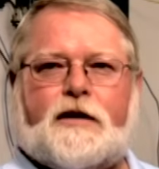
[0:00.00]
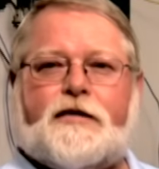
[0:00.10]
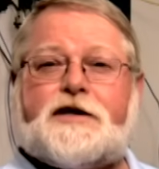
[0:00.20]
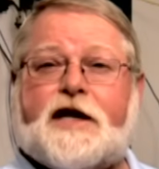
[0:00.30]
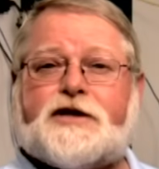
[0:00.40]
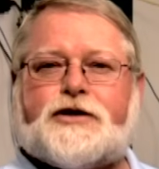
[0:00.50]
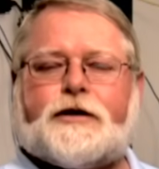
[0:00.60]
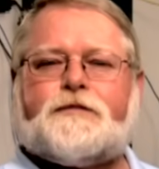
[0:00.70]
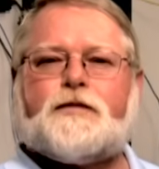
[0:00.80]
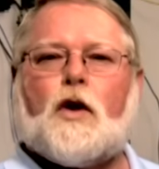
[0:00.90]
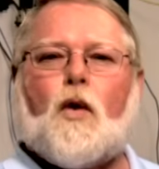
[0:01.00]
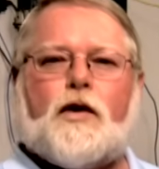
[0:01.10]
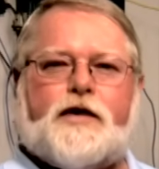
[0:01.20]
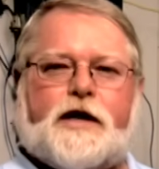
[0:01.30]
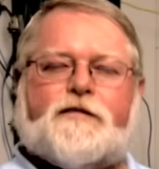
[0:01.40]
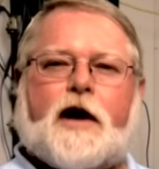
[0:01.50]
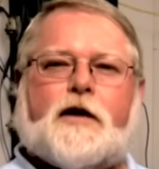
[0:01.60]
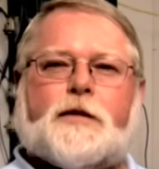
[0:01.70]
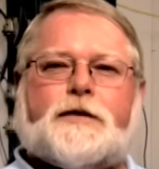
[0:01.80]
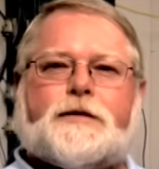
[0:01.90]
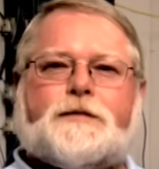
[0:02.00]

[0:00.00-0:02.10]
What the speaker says: the tester, or the environment.